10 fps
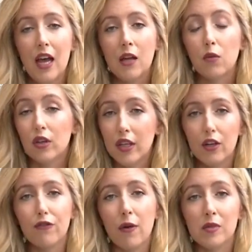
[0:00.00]
And we'll
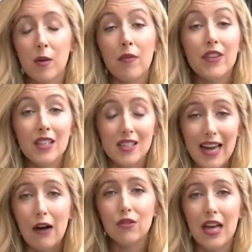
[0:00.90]
hear from some of these
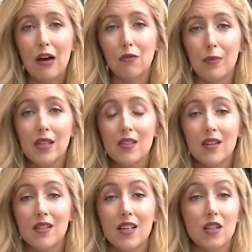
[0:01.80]
downtown
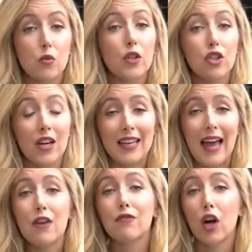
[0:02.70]
businesses, which
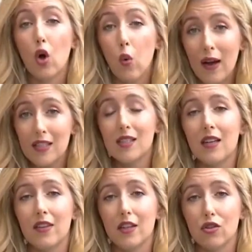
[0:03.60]
again
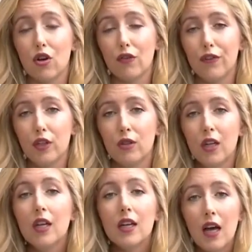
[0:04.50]
requested this curfew
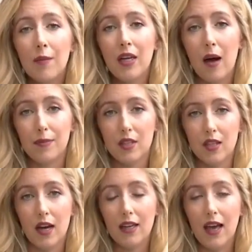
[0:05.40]
coming up
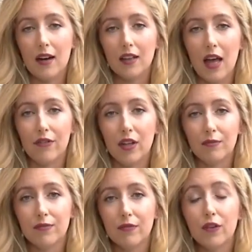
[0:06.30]
tonight at
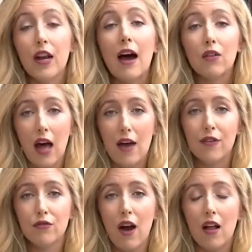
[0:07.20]
11. For now,
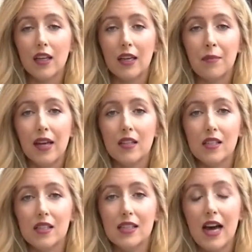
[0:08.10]
live in Raleigh,
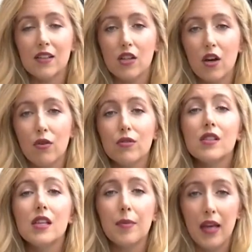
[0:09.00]
Mackenzie Stasco,
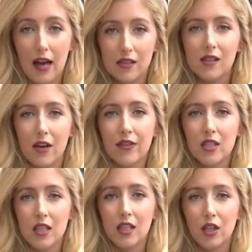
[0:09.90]
CBS
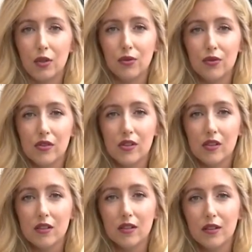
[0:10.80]
17
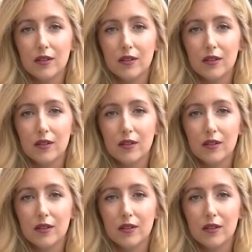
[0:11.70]
News.